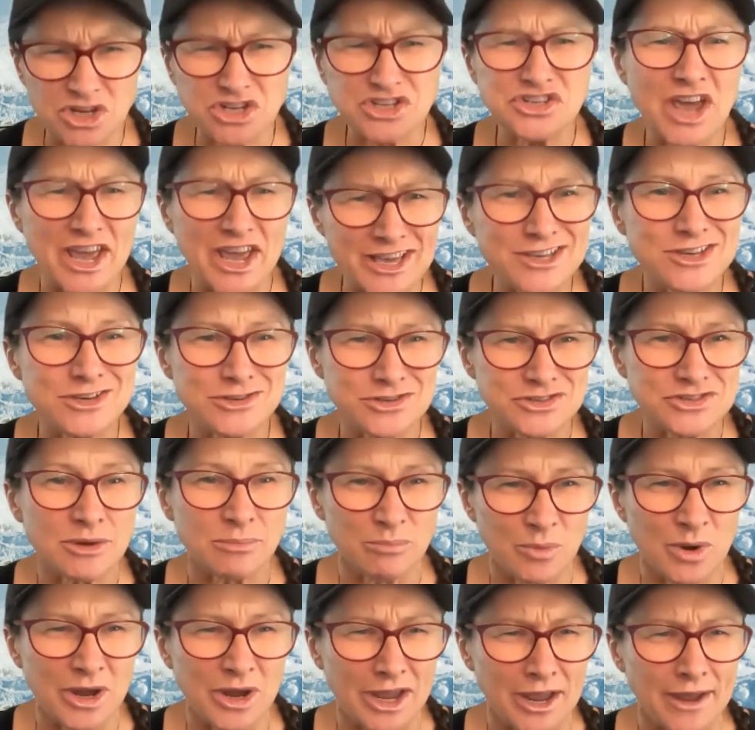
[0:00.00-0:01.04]
to take you
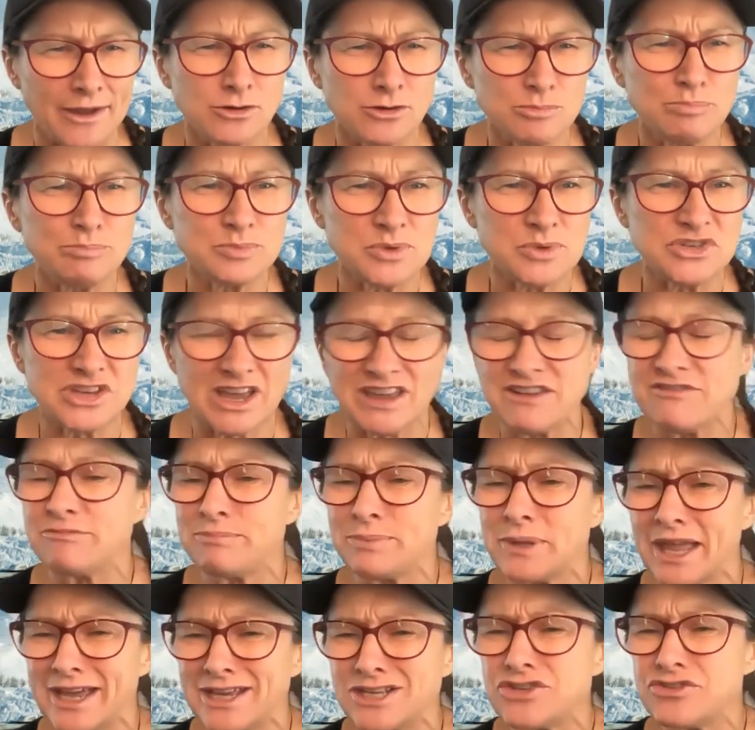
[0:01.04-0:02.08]
somewhere, a good, safe
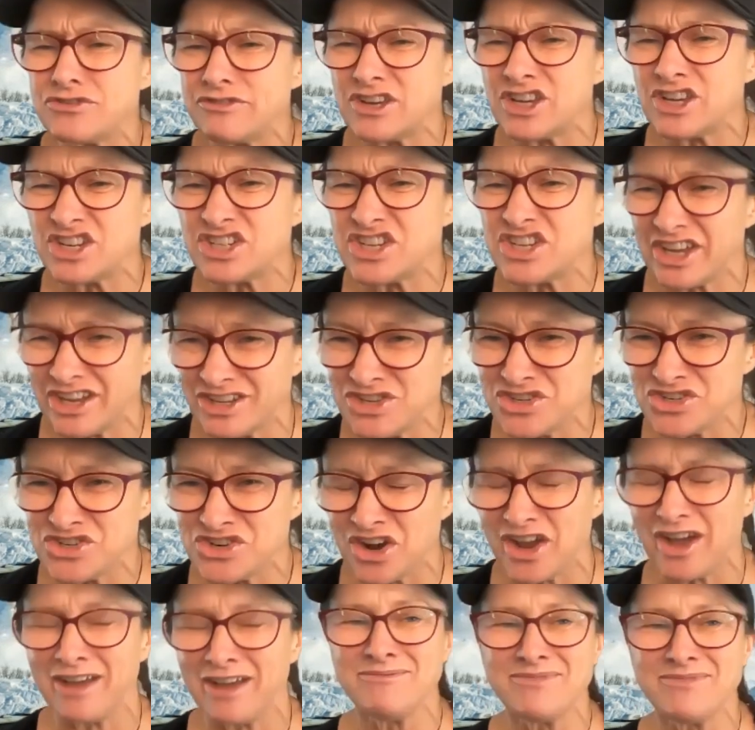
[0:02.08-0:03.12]
place for you to test
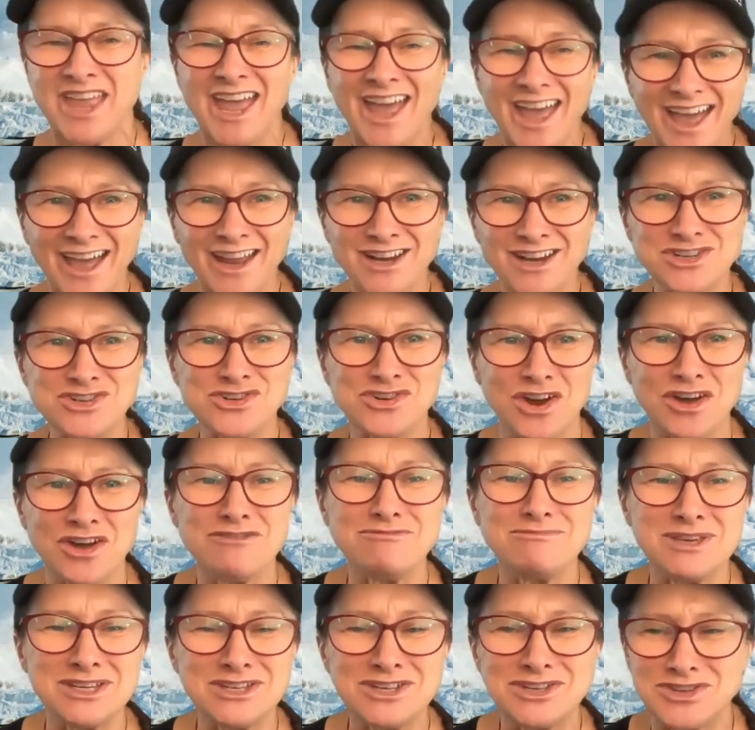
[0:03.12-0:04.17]
drive. And he drove
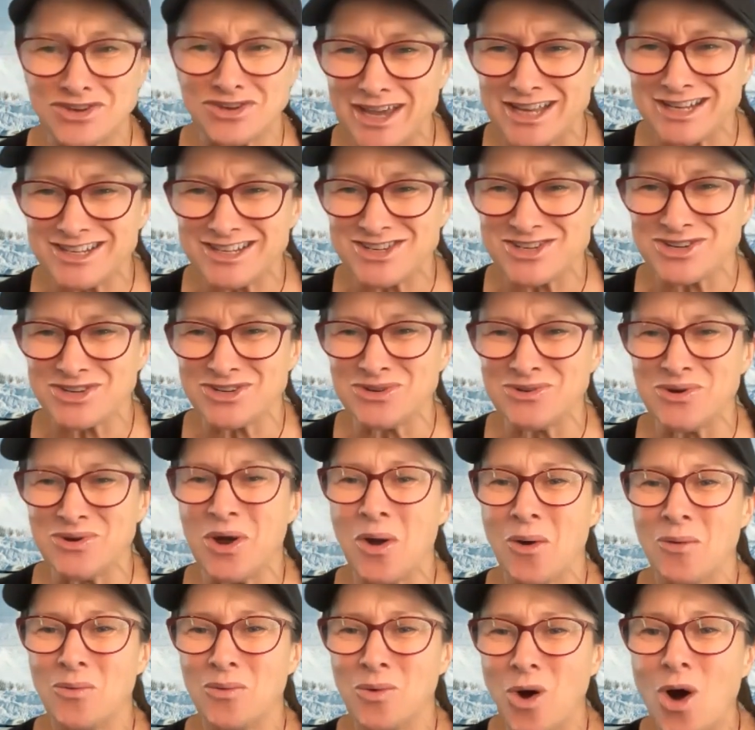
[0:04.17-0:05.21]
me straight to
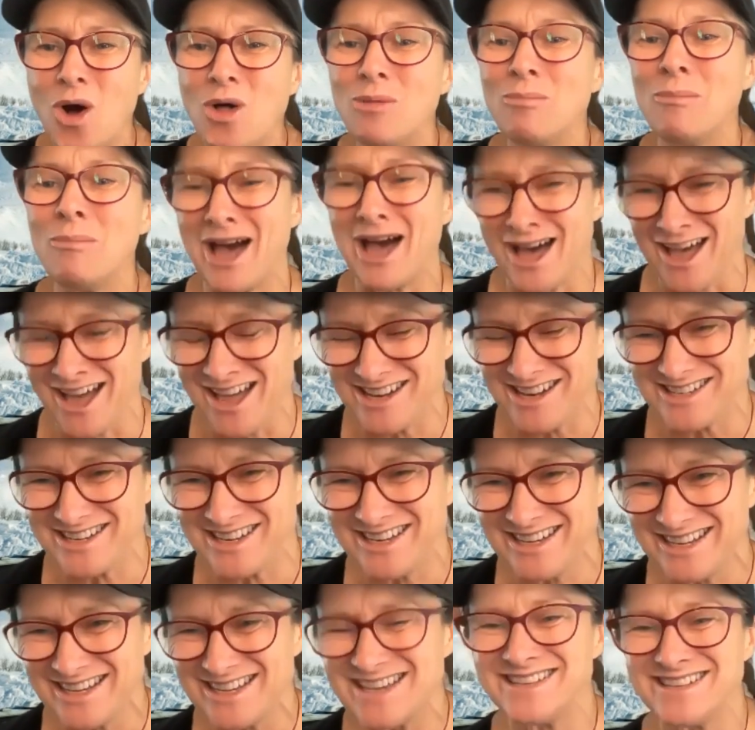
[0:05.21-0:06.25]
Walmart
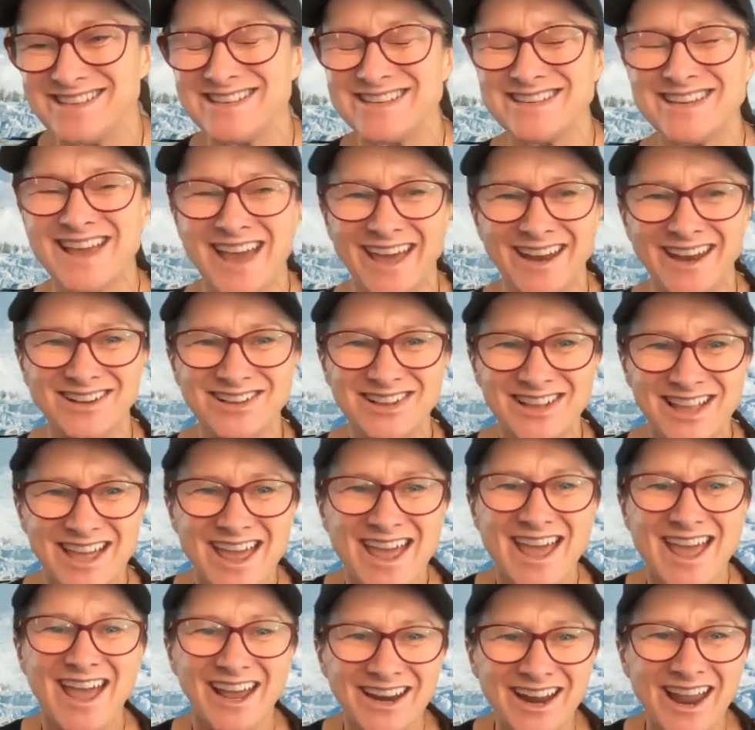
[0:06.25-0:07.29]
in Seattle,
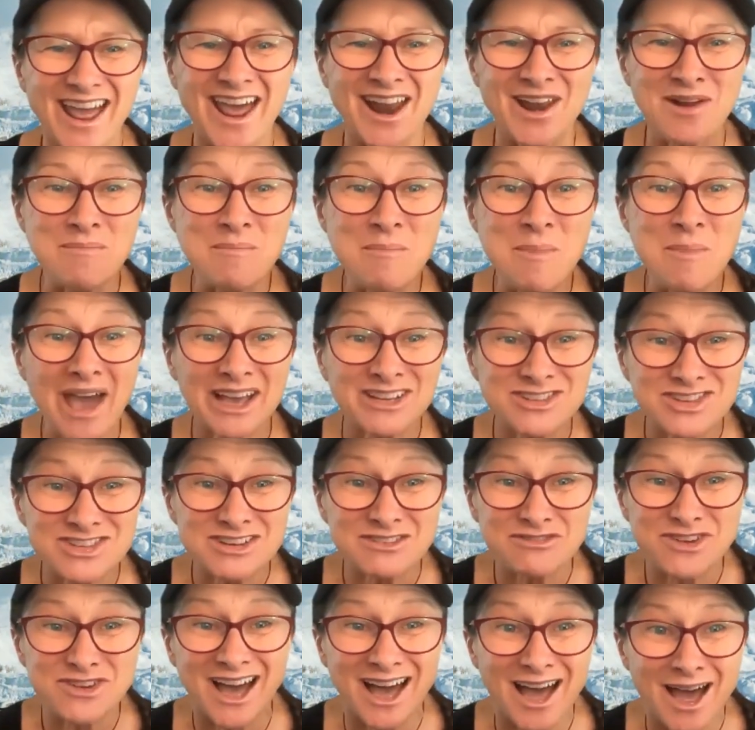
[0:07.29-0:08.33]
and it had a
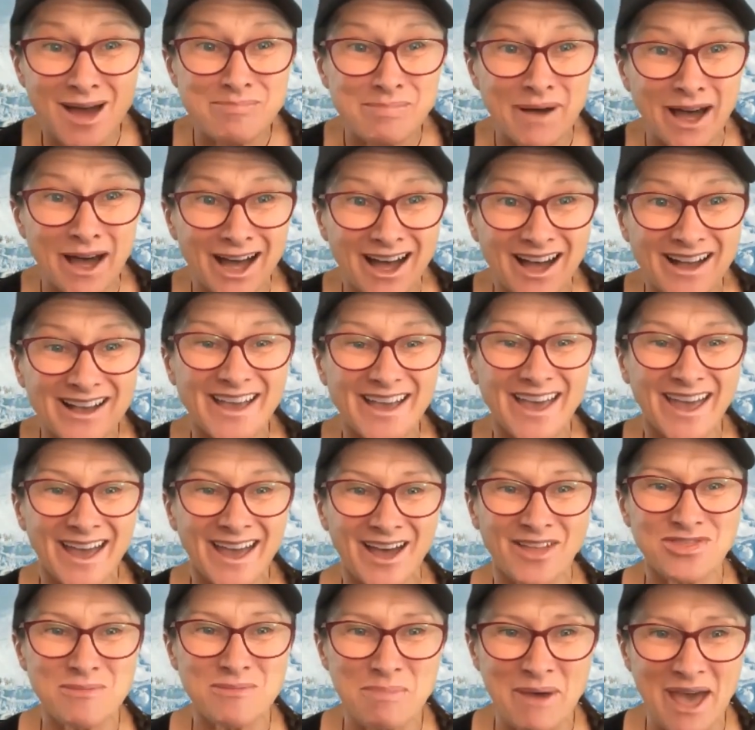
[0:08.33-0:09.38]
massive car park
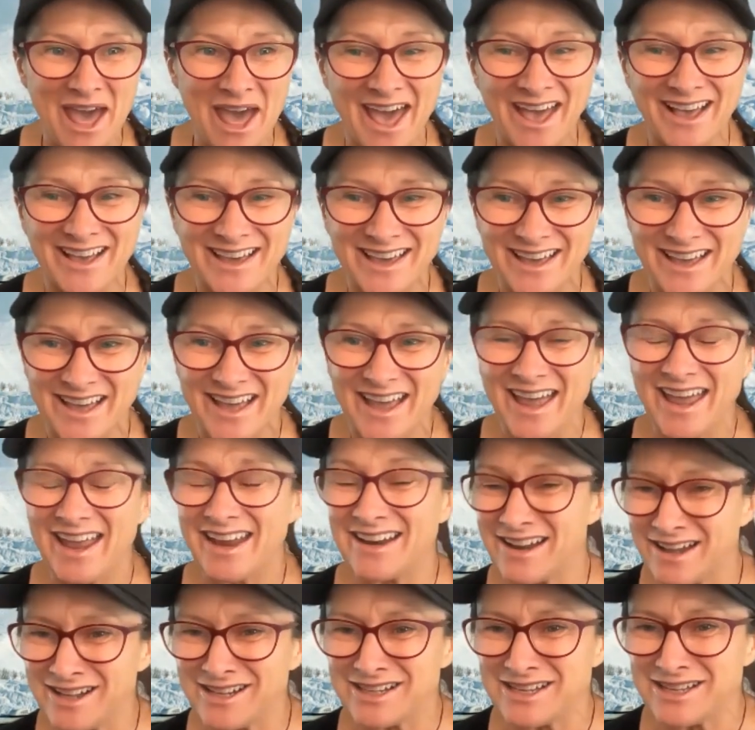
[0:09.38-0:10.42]
out the back. And
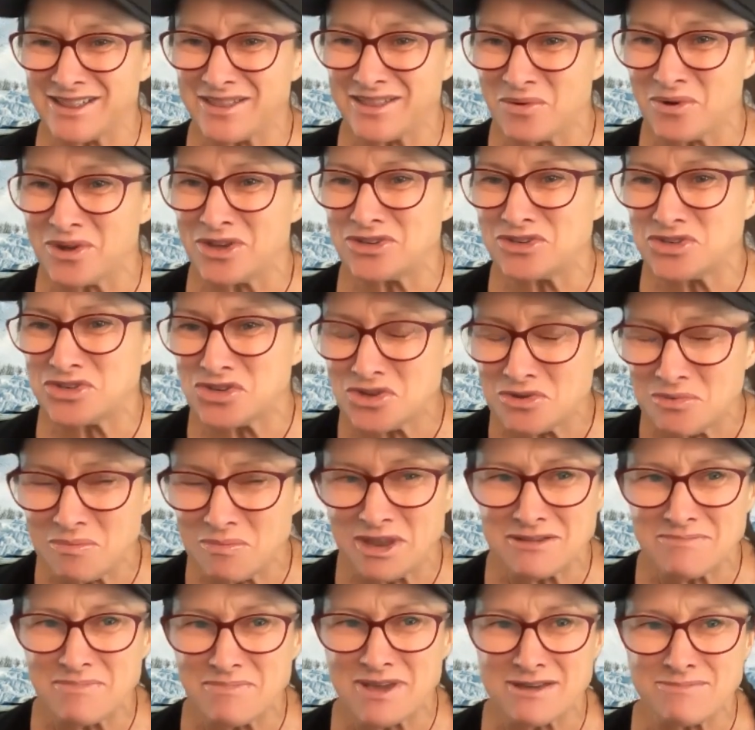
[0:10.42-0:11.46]
luckily, there weren't too
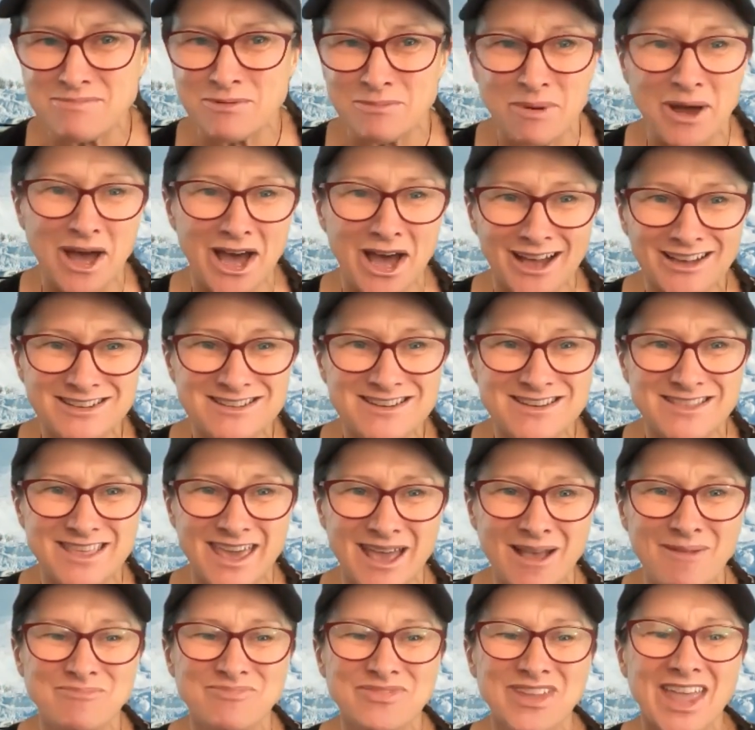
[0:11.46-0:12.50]
many people parked
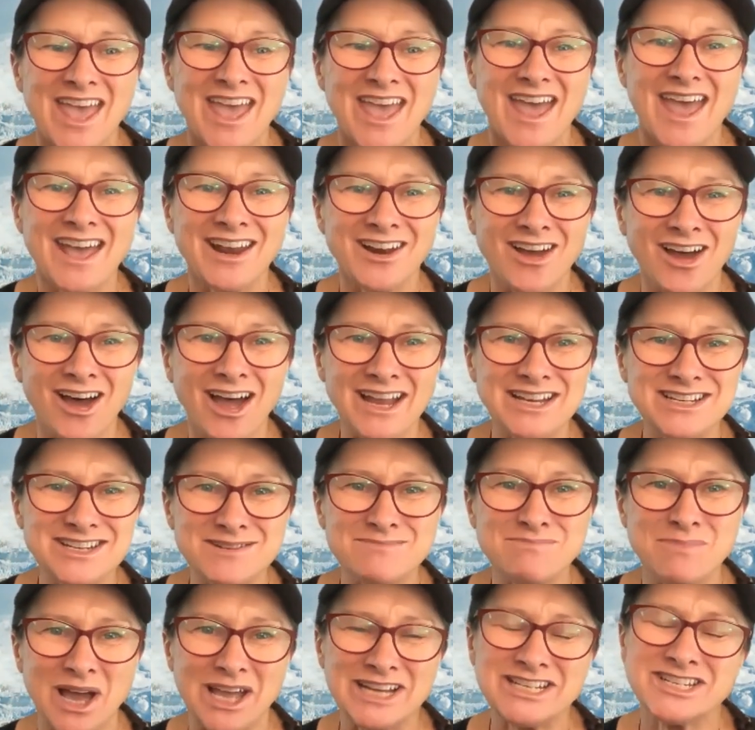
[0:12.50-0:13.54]
there. And I did
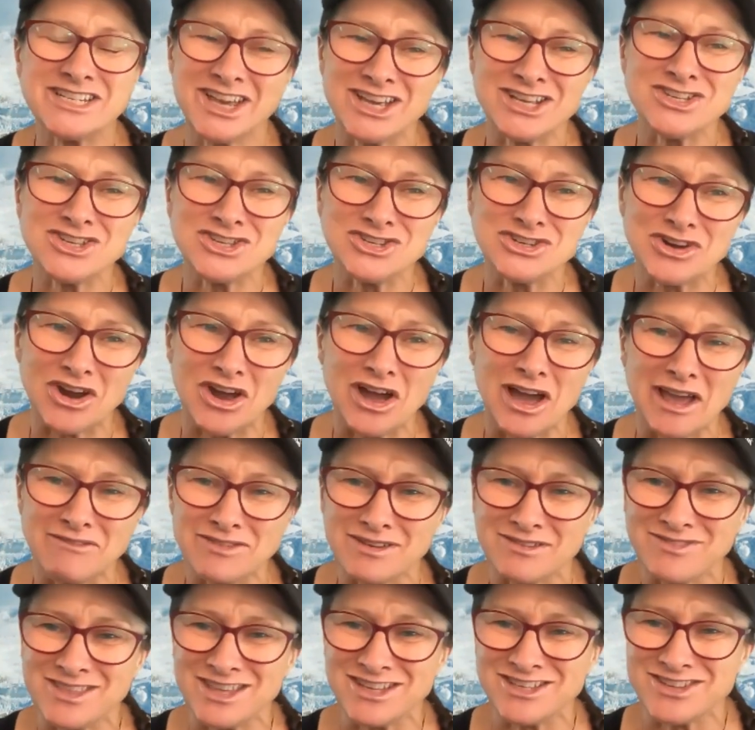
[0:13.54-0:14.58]
my test drive
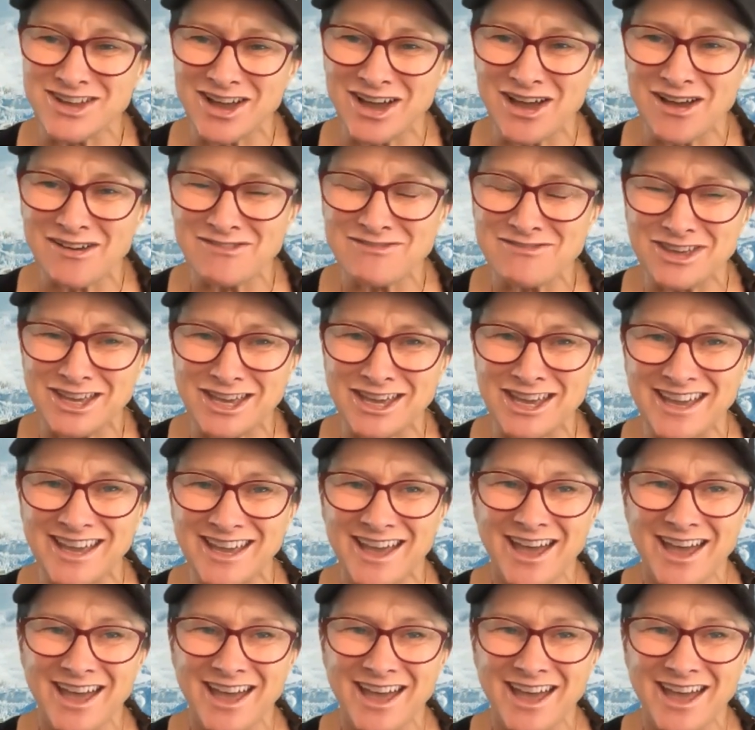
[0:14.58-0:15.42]
of this RV,